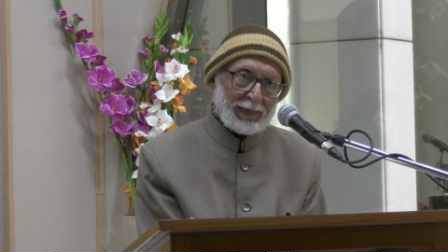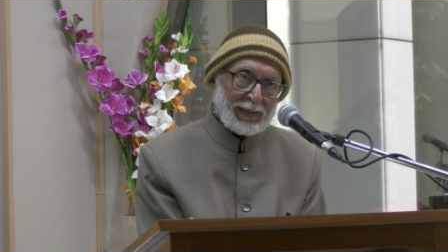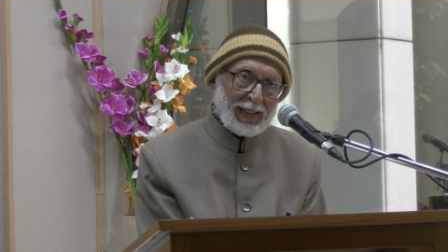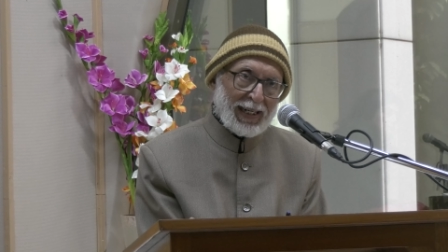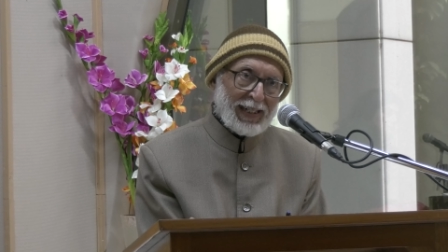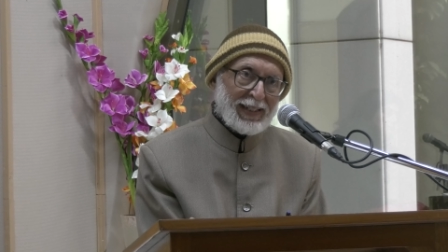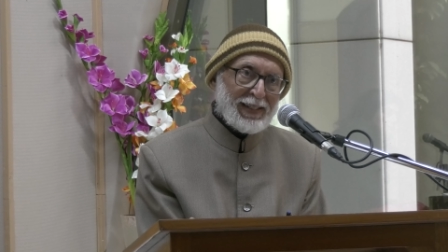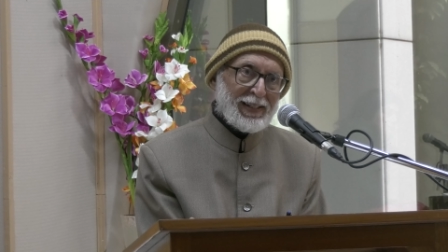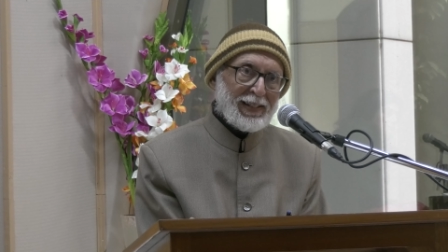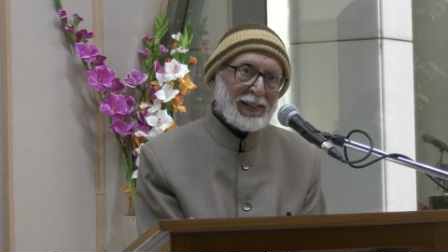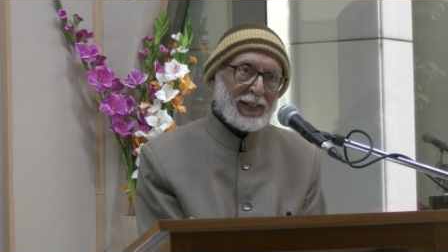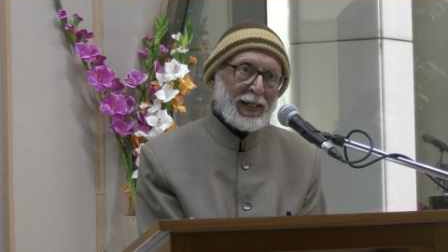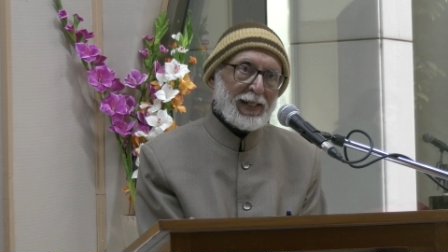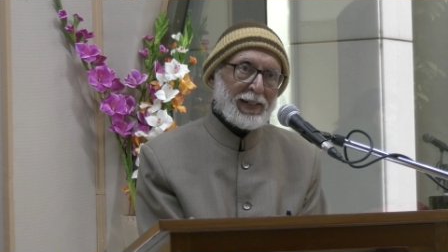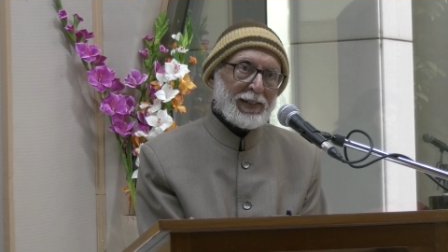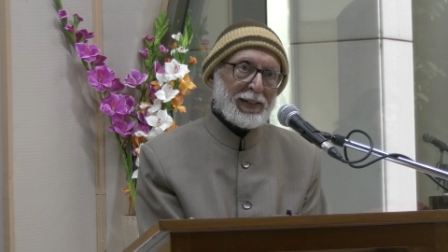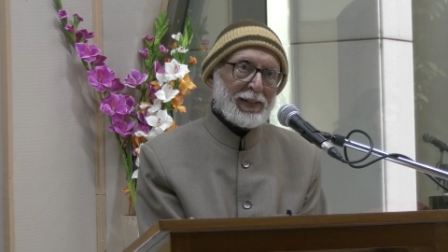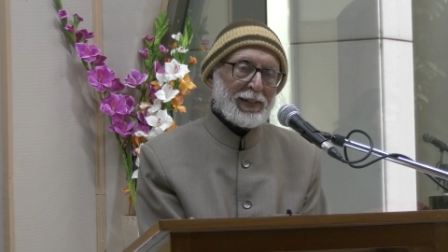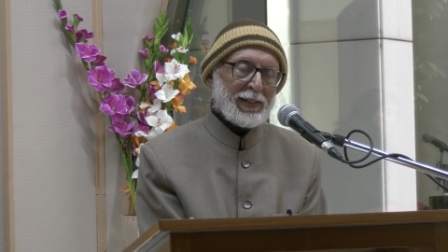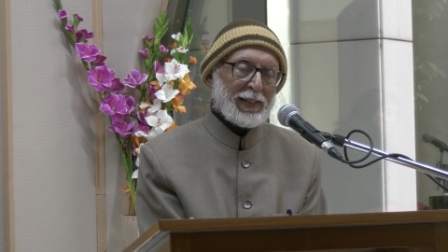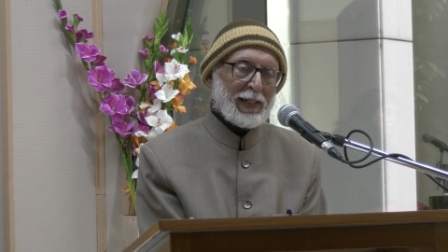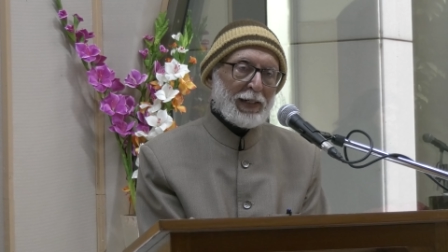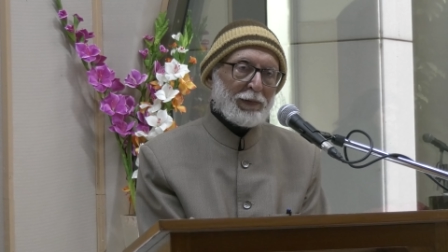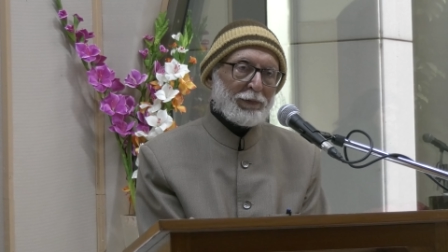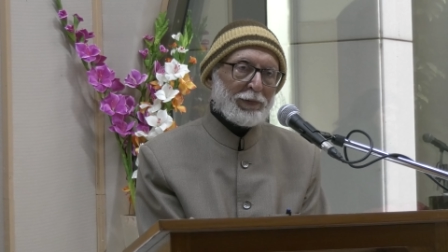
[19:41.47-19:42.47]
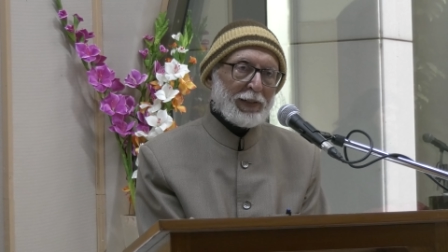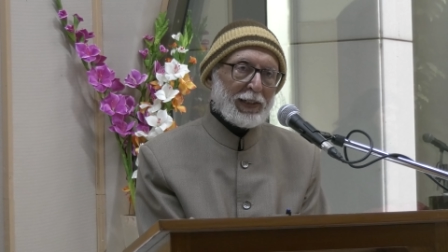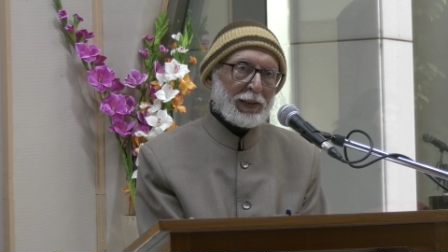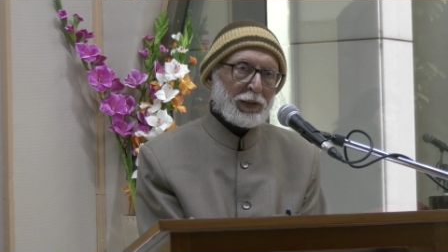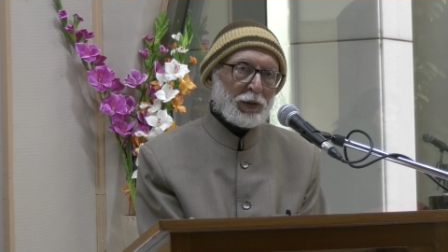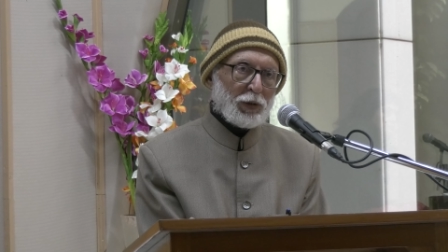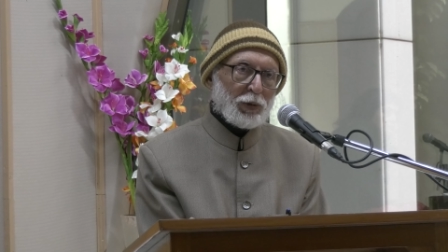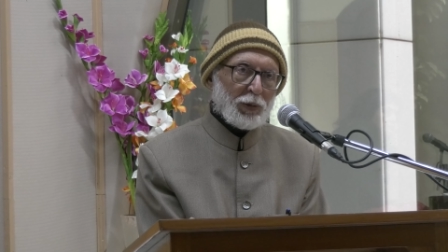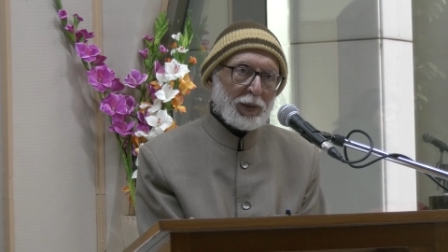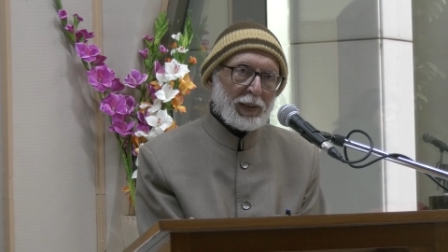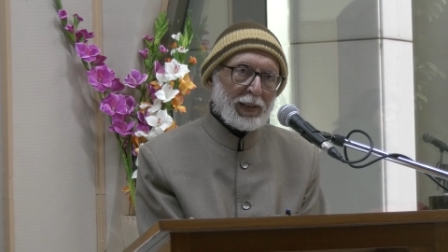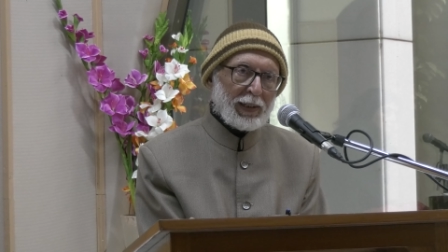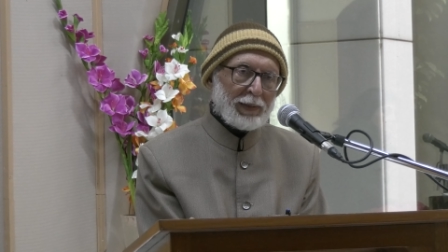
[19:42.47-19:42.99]
that stage itself
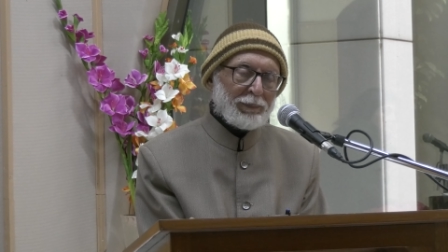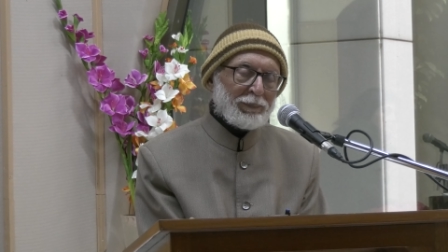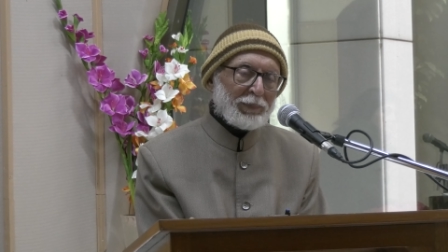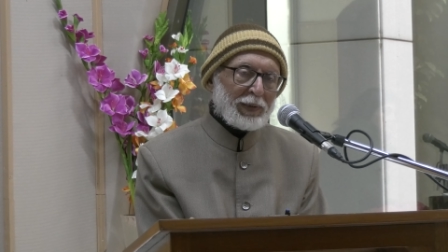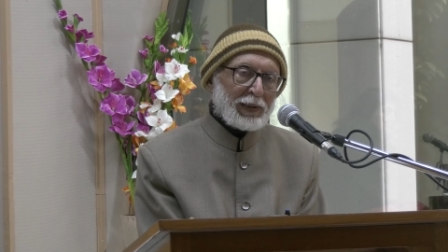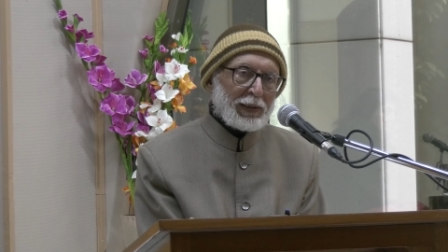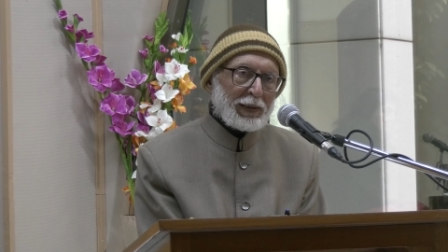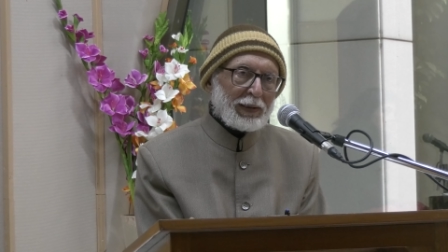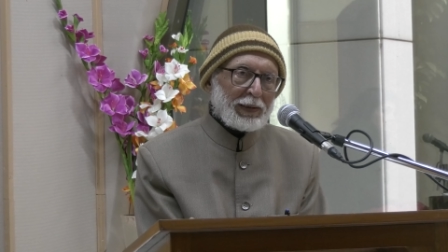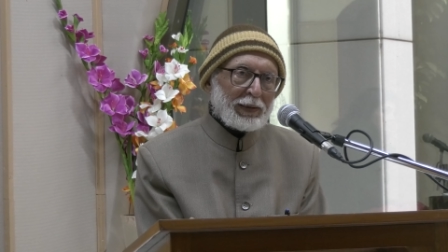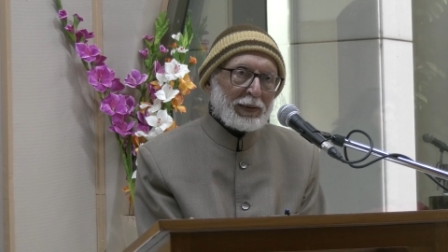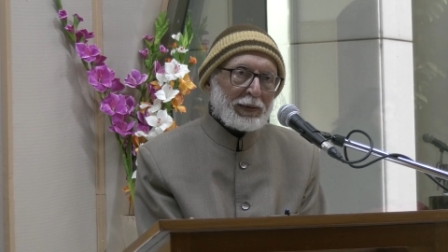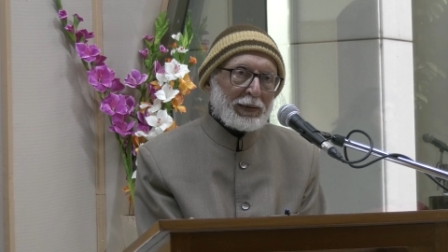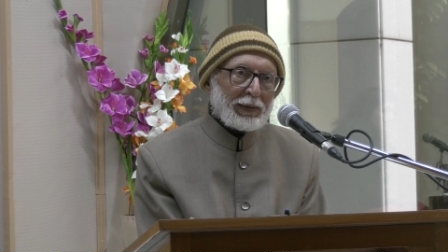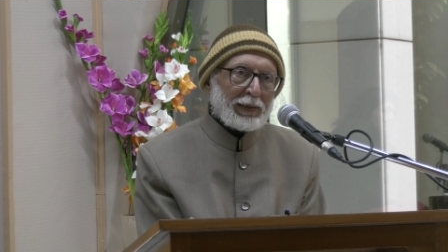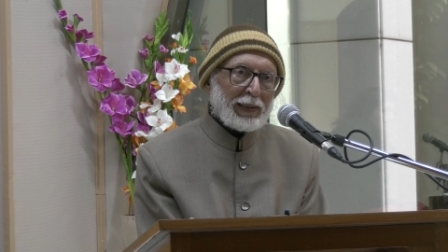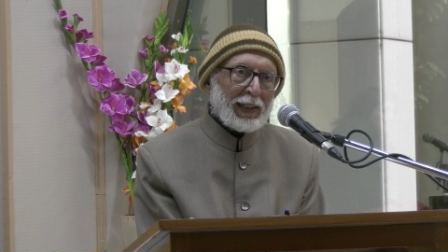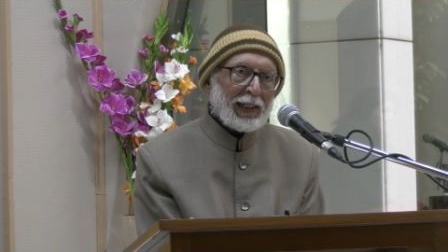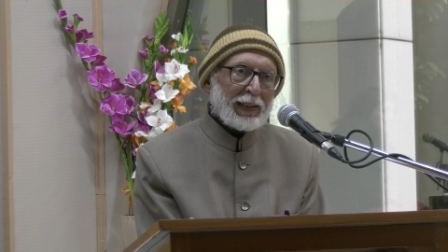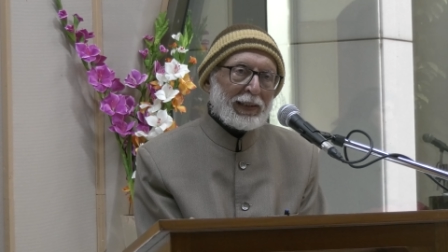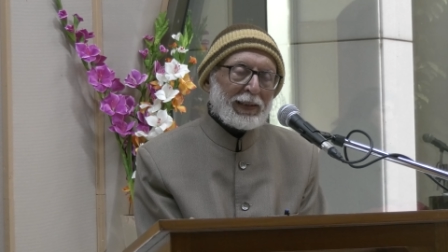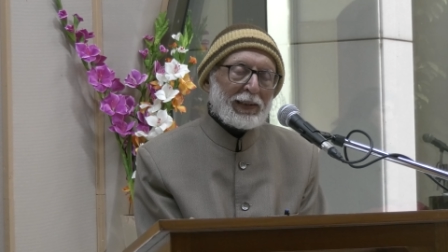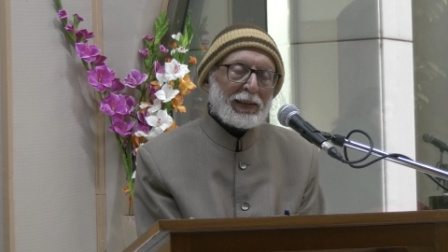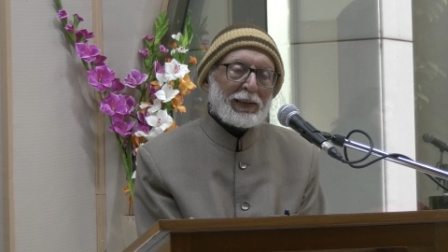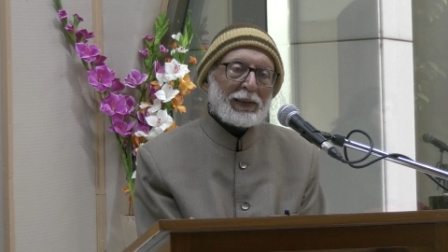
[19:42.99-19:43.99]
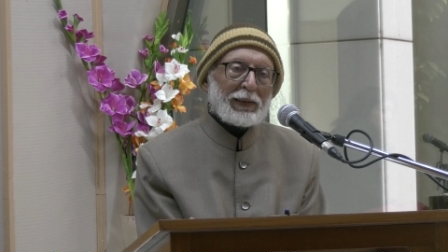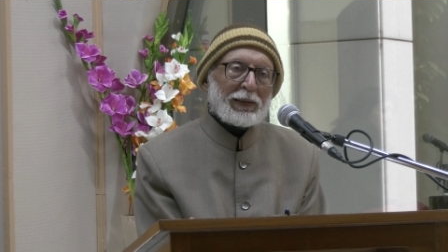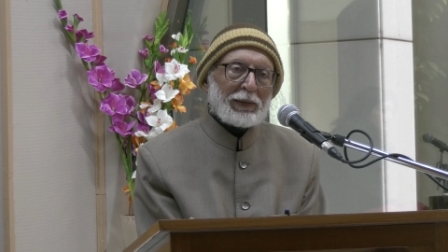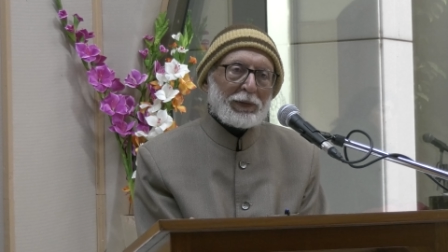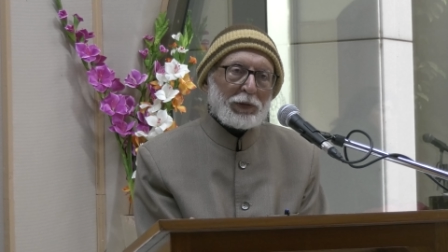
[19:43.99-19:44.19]
had told him that